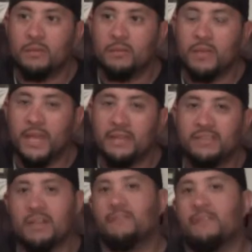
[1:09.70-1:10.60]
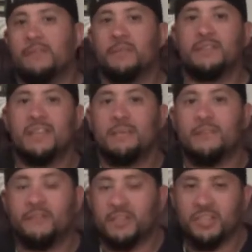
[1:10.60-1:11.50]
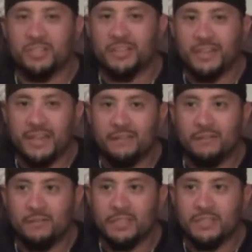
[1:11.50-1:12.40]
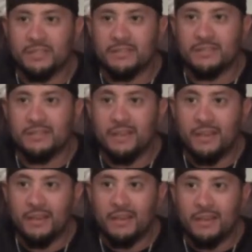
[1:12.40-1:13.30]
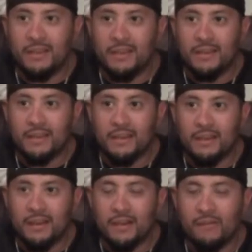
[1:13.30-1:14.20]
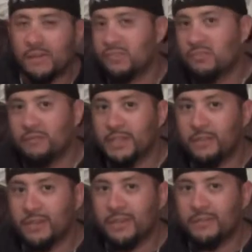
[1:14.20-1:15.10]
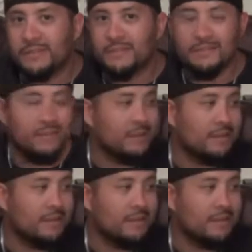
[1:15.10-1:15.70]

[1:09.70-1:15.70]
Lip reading: they suffer from the same affliction that I do, which is retro video games.